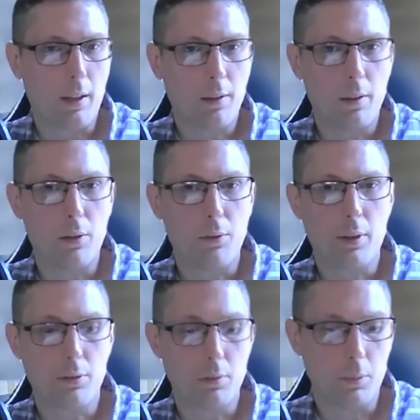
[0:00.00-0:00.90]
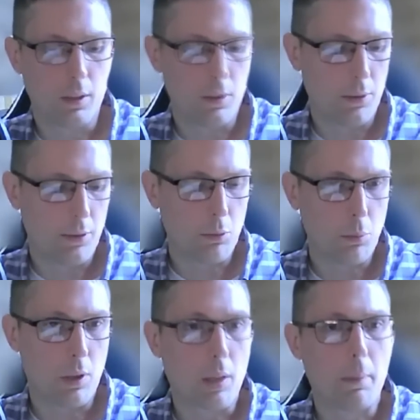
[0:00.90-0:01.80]
I don't know if you're familiar with his
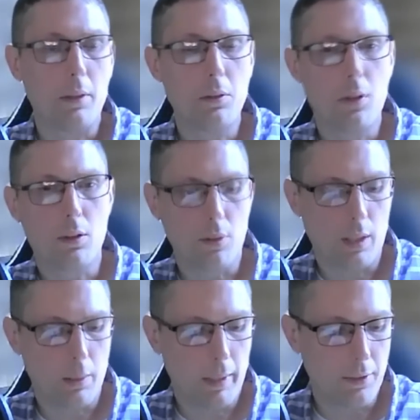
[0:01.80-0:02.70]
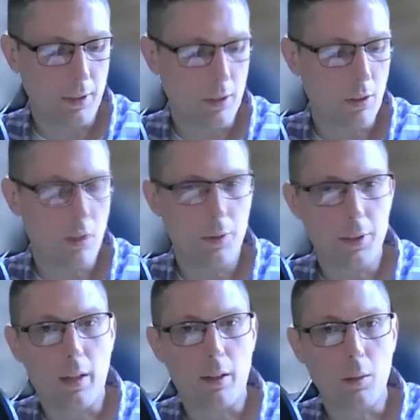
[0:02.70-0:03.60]
work, but he talks a lot about the euro
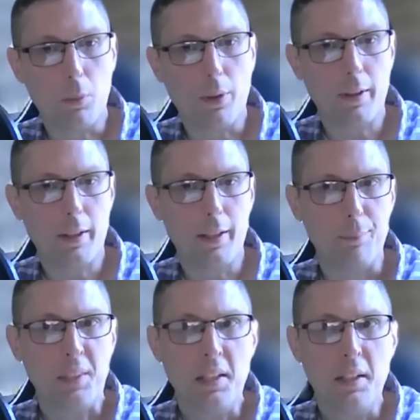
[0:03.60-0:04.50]
dollar market